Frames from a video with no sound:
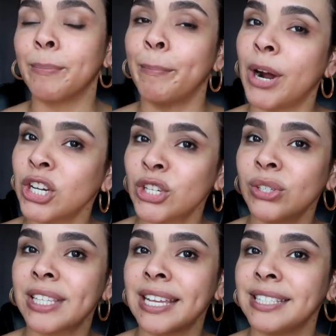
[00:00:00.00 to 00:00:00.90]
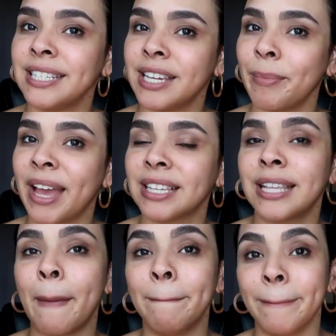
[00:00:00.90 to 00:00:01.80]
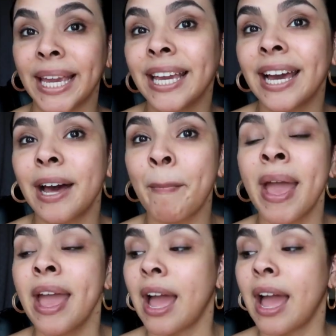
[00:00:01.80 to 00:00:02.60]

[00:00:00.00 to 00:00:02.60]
Marshalls and TJ Maxx makeup